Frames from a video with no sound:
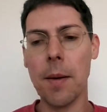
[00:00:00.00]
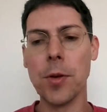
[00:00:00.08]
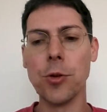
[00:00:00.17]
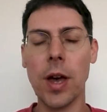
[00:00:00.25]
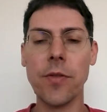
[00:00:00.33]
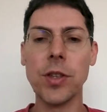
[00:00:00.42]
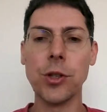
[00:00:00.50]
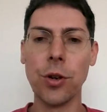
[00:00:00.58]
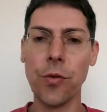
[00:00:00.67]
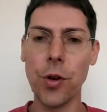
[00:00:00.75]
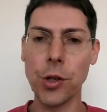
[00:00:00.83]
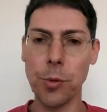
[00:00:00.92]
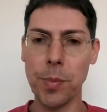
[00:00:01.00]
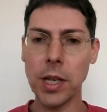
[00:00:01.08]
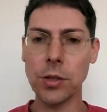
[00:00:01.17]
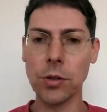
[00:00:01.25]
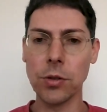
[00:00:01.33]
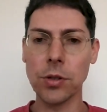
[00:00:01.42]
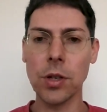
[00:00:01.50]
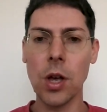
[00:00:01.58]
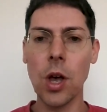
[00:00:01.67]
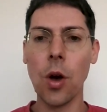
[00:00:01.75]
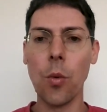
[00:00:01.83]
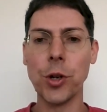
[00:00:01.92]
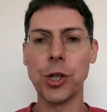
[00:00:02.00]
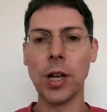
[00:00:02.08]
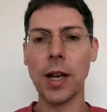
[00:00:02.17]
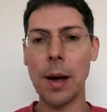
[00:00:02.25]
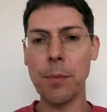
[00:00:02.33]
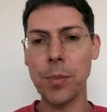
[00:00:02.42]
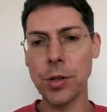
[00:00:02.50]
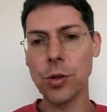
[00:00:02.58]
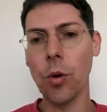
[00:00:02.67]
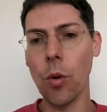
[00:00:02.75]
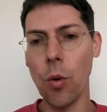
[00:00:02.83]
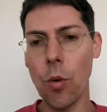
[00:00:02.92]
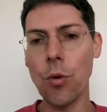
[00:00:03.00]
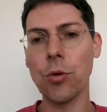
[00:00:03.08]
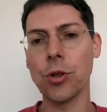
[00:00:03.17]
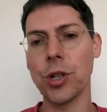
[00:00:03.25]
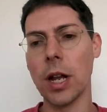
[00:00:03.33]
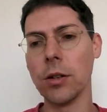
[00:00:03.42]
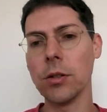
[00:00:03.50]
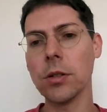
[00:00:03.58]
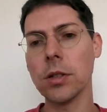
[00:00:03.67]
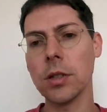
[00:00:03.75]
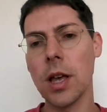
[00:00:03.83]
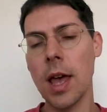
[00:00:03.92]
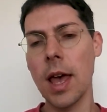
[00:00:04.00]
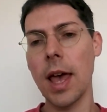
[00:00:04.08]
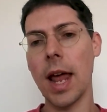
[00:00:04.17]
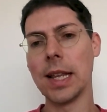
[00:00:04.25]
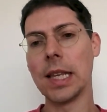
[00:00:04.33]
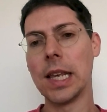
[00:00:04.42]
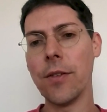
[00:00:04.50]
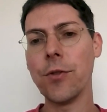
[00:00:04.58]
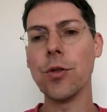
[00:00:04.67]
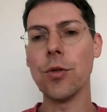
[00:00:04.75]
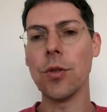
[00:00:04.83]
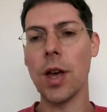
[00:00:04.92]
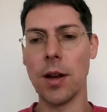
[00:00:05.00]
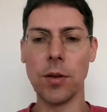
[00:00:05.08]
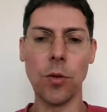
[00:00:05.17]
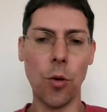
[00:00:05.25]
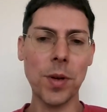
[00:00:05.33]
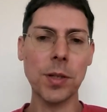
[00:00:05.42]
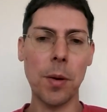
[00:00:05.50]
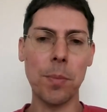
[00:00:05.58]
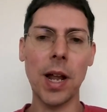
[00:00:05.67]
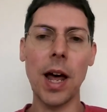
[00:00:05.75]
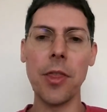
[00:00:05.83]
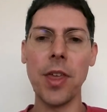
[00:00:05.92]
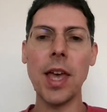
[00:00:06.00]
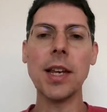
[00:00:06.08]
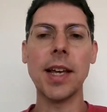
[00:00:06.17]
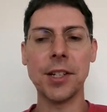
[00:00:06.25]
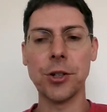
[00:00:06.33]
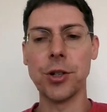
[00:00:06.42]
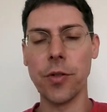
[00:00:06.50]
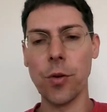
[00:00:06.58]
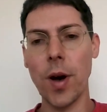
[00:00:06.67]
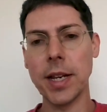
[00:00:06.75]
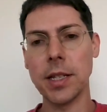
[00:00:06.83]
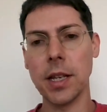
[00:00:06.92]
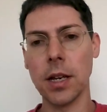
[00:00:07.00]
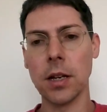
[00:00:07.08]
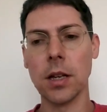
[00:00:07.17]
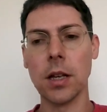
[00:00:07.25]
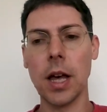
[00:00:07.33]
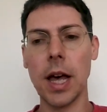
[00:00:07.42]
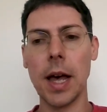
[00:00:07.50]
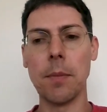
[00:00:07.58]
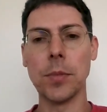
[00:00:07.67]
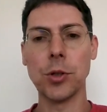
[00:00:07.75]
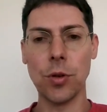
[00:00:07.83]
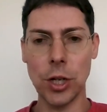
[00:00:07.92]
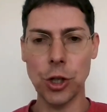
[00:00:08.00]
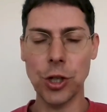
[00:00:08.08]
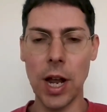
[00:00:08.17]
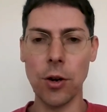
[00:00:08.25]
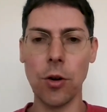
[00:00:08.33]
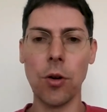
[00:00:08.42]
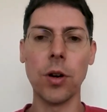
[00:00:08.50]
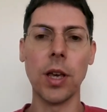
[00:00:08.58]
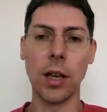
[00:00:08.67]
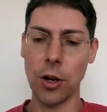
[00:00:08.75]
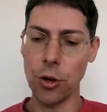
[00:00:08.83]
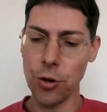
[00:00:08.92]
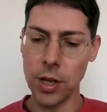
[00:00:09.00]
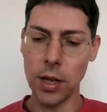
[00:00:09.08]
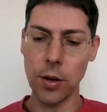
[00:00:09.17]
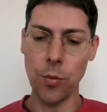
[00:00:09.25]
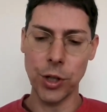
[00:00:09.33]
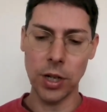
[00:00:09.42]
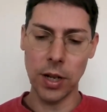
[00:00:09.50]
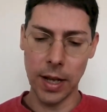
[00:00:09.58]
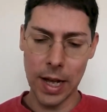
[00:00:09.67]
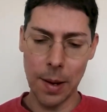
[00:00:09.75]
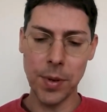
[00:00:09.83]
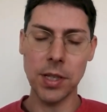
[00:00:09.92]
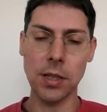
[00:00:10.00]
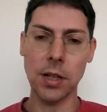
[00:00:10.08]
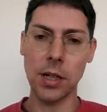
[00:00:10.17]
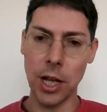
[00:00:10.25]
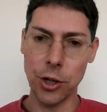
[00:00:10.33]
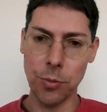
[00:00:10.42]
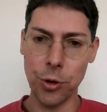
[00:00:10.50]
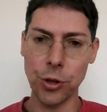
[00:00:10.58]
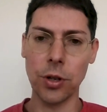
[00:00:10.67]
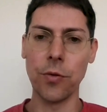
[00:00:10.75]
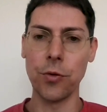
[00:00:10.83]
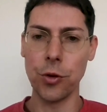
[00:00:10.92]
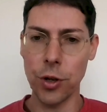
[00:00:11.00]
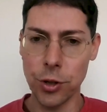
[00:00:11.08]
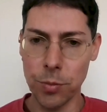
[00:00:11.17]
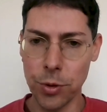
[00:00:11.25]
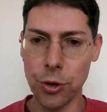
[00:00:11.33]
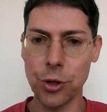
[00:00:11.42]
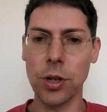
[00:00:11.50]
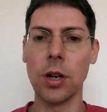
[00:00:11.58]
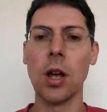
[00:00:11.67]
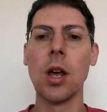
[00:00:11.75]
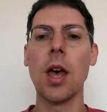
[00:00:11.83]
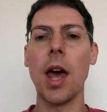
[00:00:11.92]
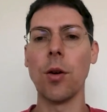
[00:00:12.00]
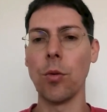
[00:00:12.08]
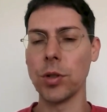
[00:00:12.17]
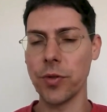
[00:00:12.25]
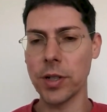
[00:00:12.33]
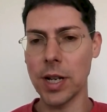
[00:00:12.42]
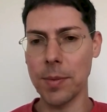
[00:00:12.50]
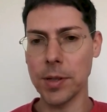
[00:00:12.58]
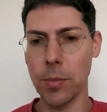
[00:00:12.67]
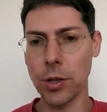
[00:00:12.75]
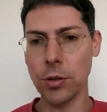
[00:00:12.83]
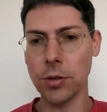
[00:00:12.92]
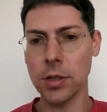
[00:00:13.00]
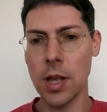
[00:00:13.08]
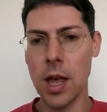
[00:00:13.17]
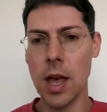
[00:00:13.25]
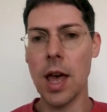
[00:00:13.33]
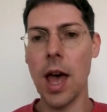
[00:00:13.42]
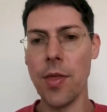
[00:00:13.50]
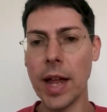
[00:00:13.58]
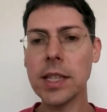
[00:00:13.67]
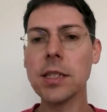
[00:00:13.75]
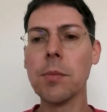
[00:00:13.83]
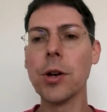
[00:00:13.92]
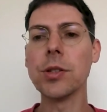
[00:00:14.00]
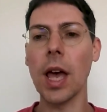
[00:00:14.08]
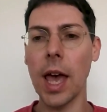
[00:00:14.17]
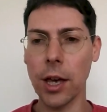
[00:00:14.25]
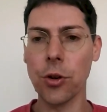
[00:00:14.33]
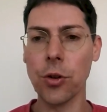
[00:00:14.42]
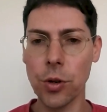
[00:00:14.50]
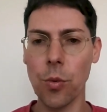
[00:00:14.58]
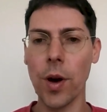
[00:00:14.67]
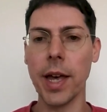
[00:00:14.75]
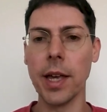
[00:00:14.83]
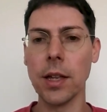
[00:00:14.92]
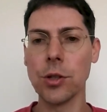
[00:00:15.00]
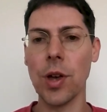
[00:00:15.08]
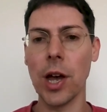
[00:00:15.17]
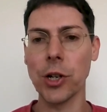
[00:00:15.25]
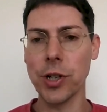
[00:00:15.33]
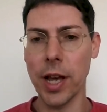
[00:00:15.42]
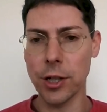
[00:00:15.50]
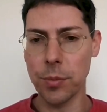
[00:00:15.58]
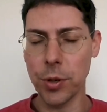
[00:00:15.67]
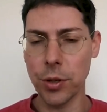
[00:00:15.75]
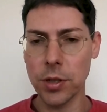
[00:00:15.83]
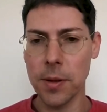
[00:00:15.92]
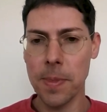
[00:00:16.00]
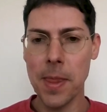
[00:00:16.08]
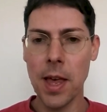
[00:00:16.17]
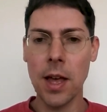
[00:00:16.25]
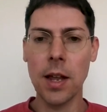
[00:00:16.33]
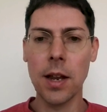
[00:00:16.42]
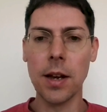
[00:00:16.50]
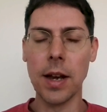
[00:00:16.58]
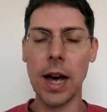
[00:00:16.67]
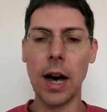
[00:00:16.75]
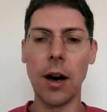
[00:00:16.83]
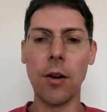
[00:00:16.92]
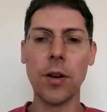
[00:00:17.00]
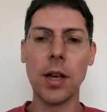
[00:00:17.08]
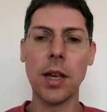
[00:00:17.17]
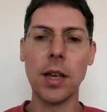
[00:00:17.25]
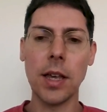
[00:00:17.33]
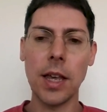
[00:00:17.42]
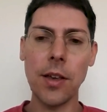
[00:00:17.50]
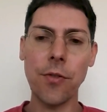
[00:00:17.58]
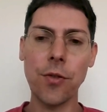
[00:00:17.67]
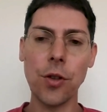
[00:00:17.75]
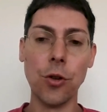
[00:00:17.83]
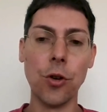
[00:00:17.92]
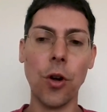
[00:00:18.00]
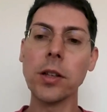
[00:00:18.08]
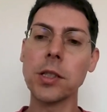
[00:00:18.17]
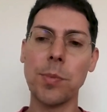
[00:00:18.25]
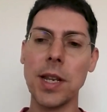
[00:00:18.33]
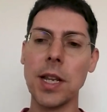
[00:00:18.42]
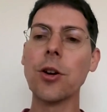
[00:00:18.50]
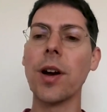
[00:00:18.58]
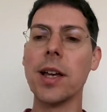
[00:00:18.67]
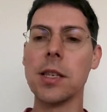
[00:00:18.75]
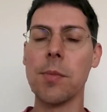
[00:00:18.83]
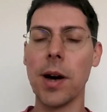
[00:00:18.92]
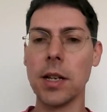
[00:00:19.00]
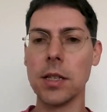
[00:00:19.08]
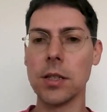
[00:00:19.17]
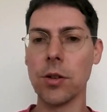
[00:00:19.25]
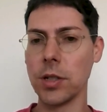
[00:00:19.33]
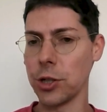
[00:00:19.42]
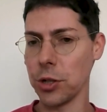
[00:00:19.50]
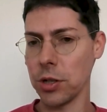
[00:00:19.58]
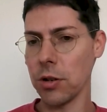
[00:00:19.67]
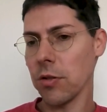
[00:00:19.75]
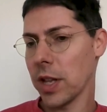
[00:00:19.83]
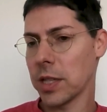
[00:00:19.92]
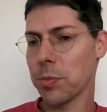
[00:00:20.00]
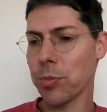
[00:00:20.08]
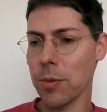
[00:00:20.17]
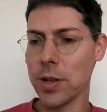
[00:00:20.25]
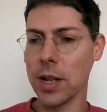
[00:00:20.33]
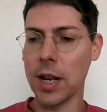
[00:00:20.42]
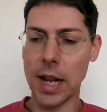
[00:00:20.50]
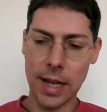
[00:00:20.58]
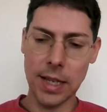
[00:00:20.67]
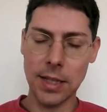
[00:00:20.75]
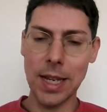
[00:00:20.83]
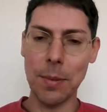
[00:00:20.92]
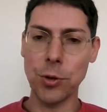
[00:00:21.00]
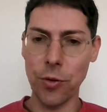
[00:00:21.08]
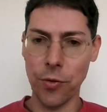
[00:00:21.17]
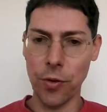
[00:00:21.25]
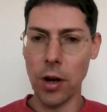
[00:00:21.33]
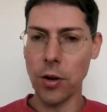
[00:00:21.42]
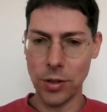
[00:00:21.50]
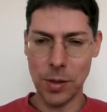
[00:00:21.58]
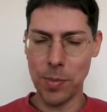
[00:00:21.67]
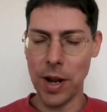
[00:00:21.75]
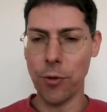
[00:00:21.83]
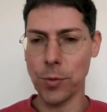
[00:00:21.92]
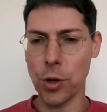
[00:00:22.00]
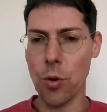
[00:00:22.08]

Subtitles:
you have these universal pixels which encompass all your channels and give you and almost apply their data-driven weighting to each channel, including which encompasses click attribution, view attribution, and all different types of models. And that's the most accurate way to actually attribute. Now, If you're not spending crazy money on digital, that's probably like a step too far because these platforms are